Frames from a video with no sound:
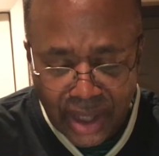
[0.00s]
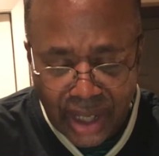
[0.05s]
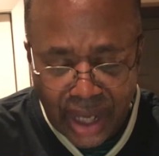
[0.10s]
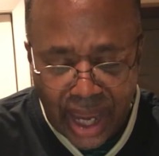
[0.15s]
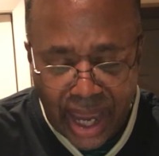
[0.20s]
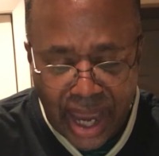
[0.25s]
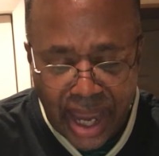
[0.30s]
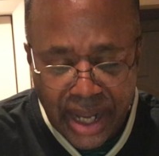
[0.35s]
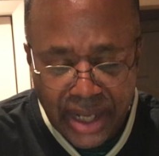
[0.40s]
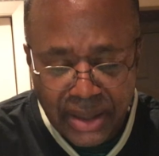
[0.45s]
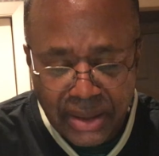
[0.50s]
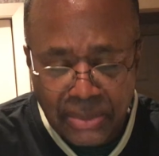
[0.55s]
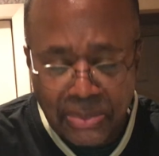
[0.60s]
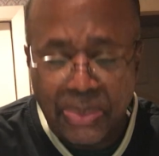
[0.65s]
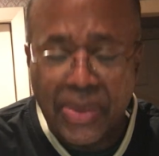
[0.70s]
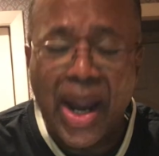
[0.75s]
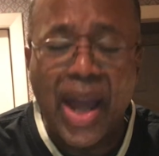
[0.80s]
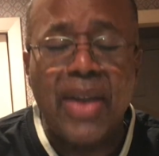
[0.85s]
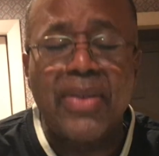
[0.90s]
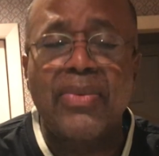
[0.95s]
and
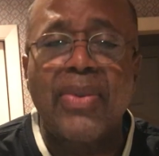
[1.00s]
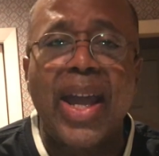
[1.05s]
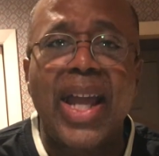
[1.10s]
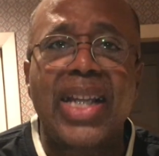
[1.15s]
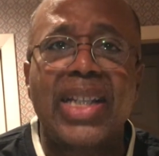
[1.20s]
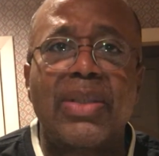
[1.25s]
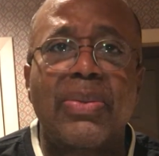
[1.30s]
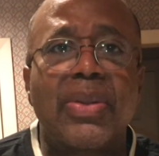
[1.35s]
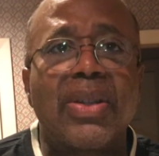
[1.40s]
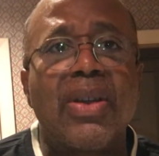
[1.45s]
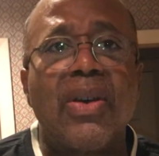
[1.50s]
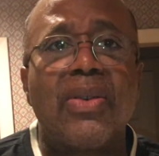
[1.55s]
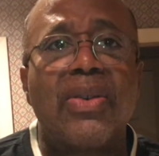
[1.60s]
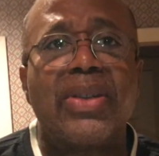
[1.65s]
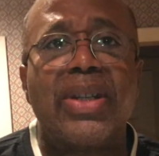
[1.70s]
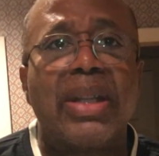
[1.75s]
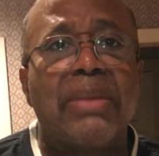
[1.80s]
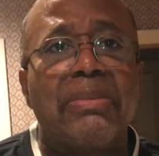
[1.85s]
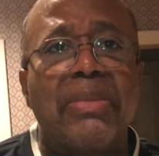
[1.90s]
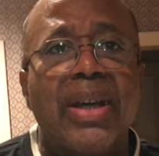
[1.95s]
brown rice with
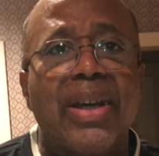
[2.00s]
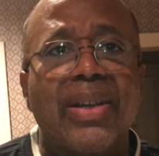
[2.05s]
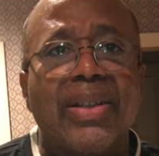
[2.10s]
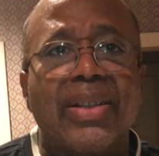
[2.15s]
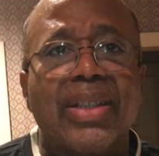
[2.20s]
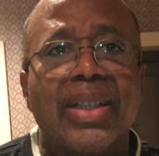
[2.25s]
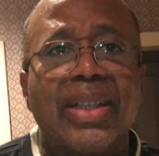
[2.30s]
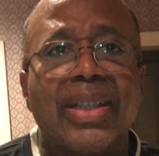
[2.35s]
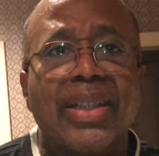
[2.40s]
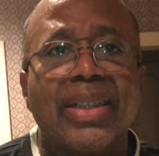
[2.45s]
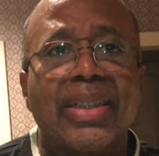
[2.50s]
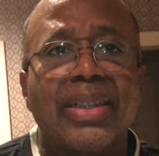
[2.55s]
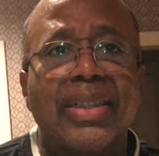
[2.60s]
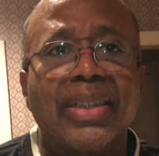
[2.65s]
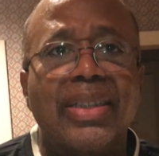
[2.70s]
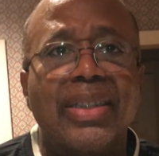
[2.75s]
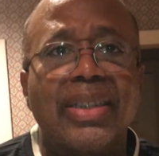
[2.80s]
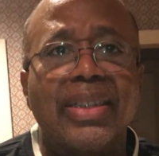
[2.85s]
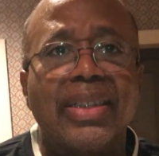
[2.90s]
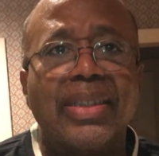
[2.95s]
coconut milk.
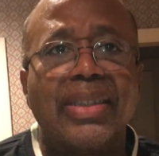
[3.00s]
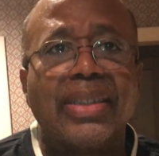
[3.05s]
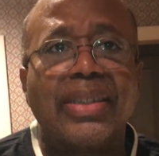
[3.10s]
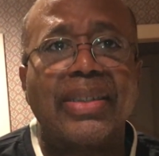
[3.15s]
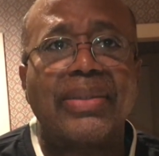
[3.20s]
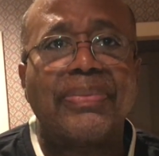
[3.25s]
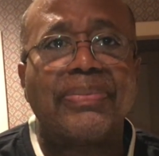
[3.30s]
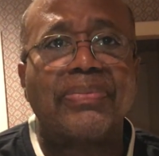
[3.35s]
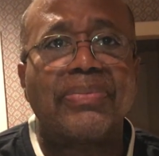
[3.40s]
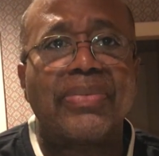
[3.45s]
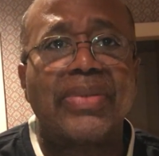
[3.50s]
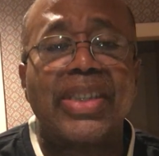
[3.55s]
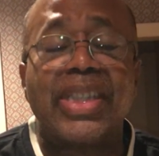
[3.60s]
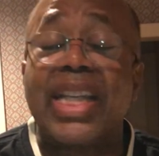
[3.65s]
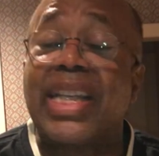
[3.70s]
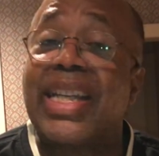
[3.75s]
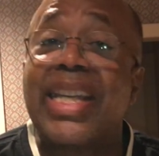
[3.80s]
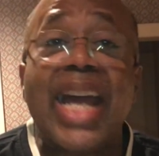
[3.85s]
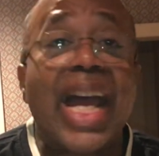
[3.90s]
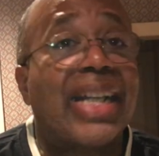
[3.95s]
You
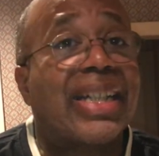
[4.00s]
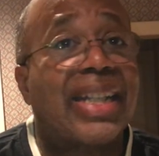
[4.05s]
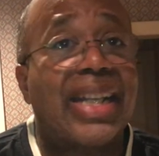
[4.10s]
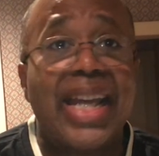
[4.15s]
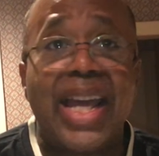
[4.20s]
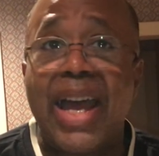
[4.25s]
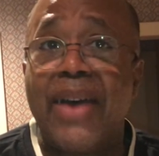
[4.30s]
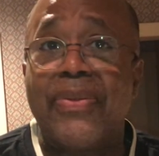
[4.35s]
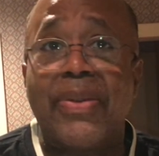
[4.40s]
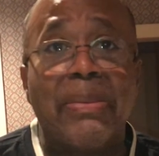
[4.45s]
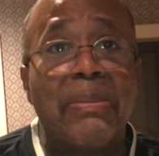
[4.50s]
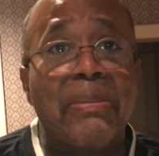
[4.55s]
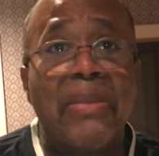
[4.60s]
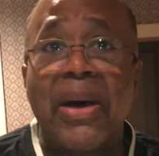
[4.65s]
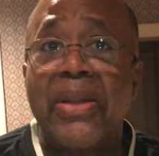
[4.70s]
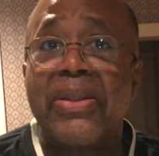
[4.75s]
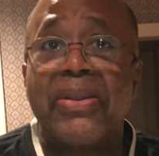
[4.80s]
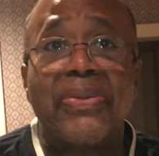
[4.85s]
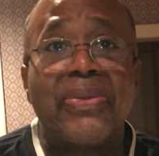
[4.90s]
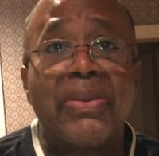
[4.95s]
got to have a
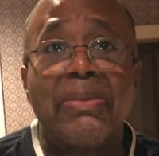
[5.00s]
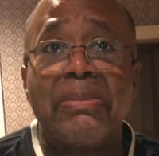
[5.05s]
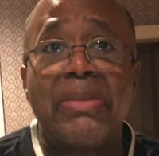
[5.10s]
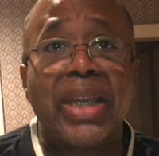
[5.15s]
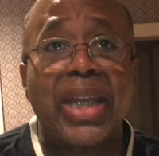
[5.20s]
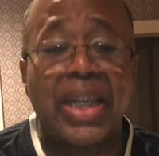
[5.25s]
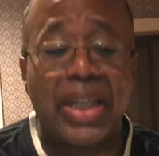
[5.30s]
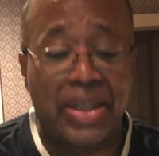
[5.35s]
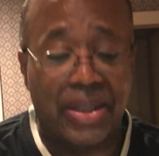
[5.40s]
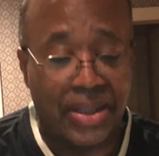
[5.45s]
mother for me.